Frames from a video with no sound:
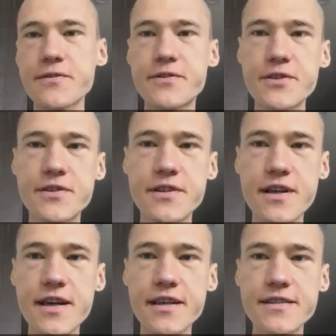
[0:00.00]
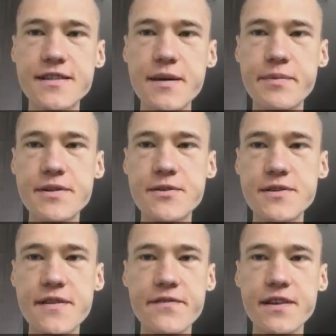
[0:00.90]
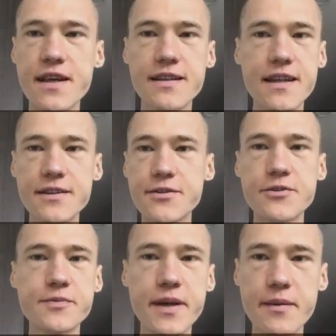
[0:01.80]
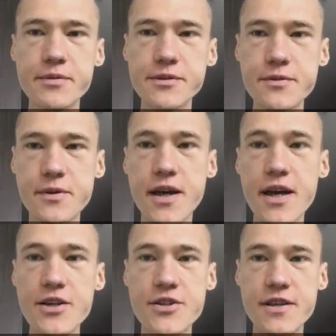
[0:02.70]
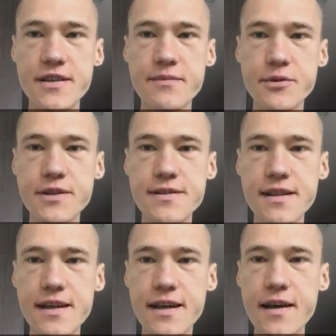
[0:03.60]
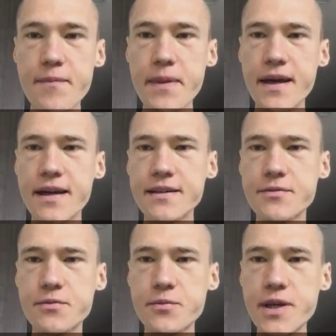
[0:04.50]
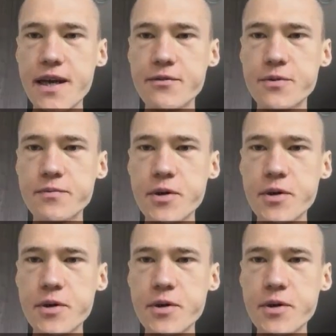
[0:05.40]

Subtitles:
if there are any snippets or something like that, you'll be able to share them on a Slack. And we have one